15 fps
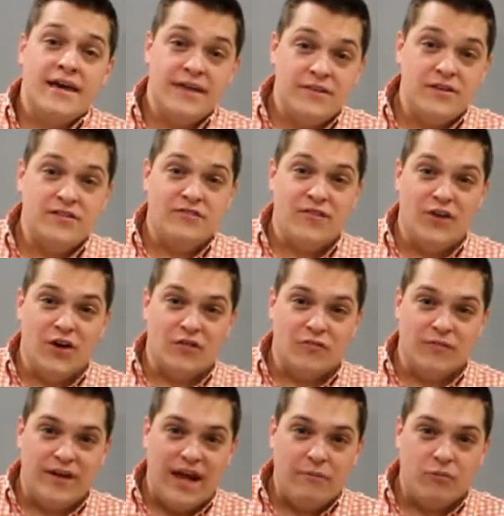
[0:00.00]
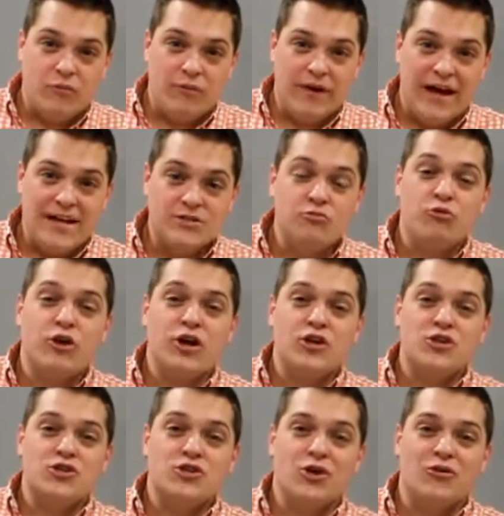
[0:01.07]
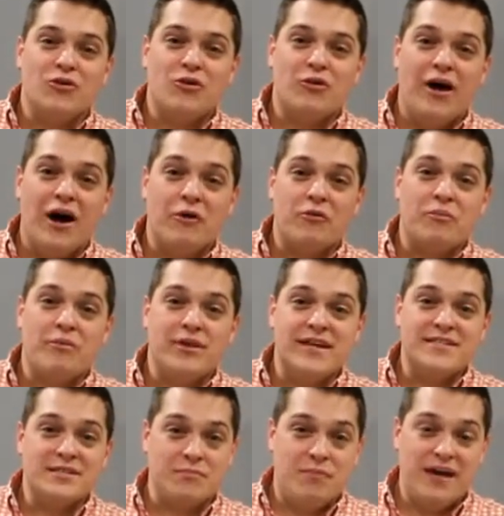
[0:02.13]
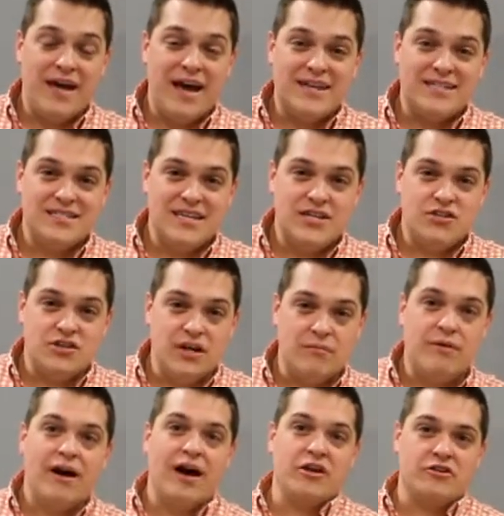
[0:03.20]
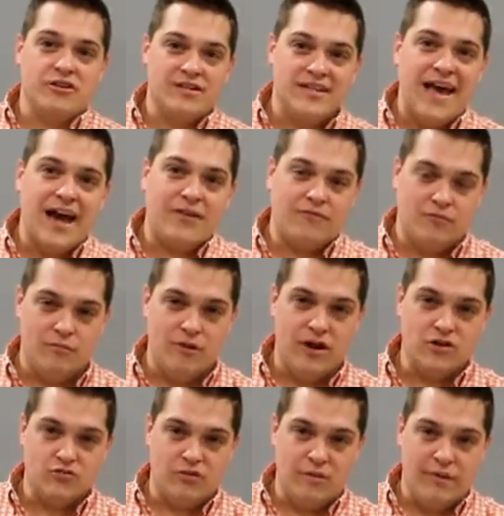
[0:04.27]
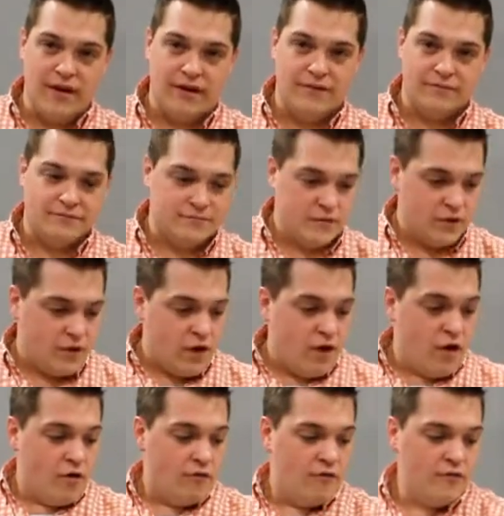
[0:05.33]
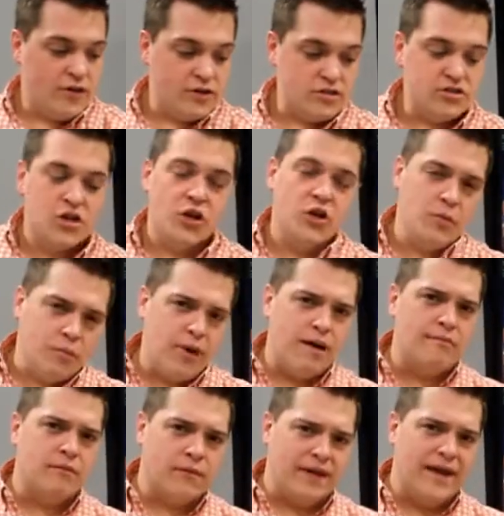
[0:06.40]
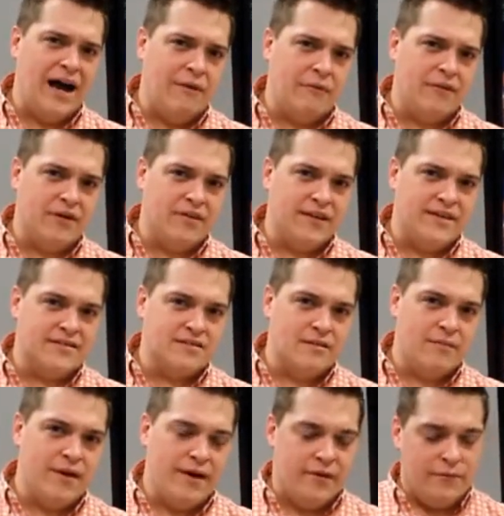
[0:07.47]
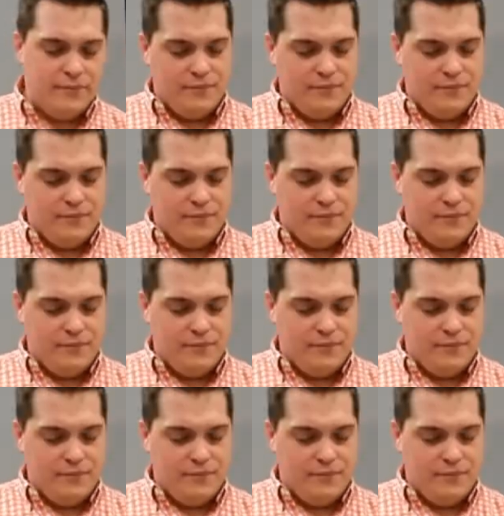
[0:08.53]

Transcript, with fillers: In this video from Game Room Guys, we're going to show you how to replace the PIC chip on your Attack from Mars remake. First, you probably got one of these in the mail.